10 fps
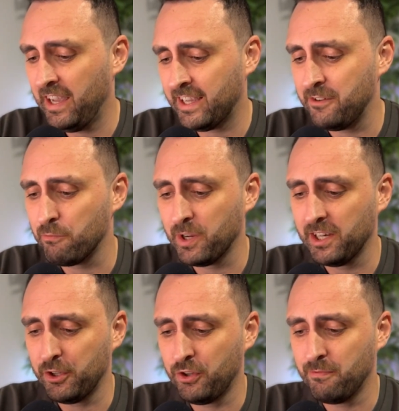It can
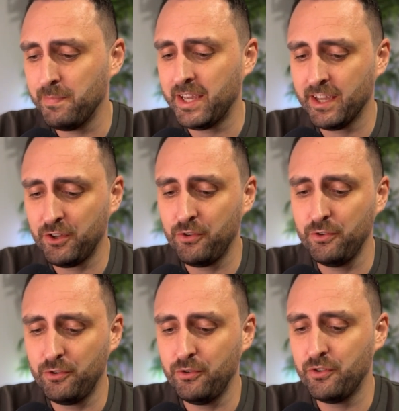really make a
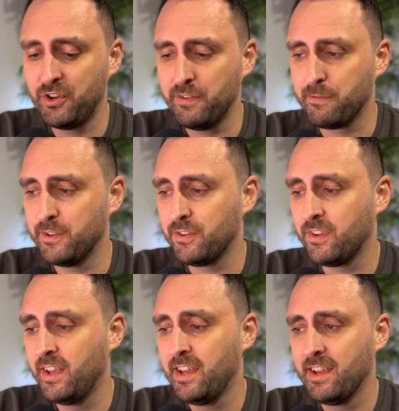huge, huge difference.